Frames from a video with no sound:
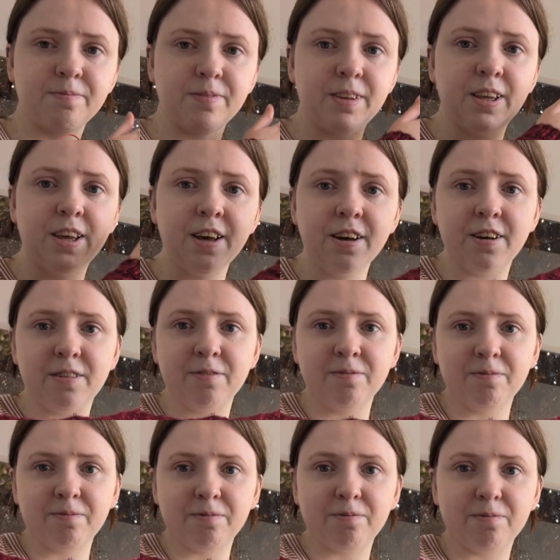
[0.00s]
Yeah,
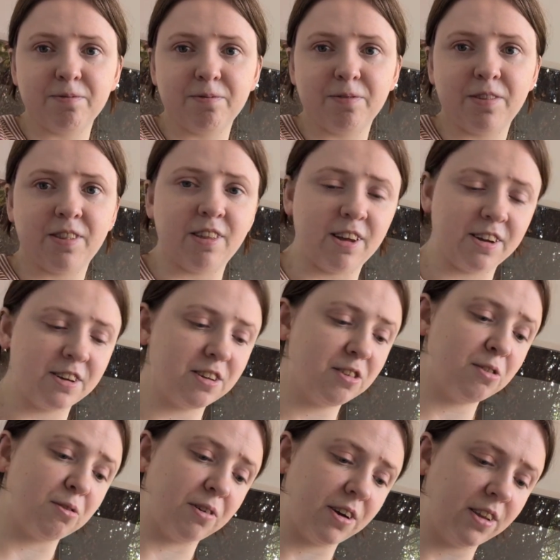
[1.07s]
think
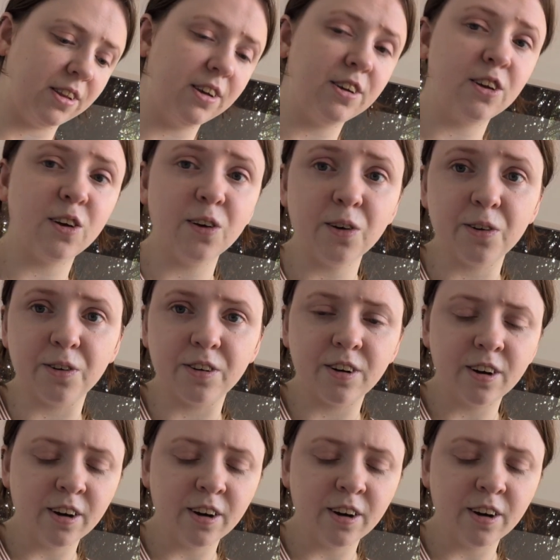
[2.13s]
it's really cute.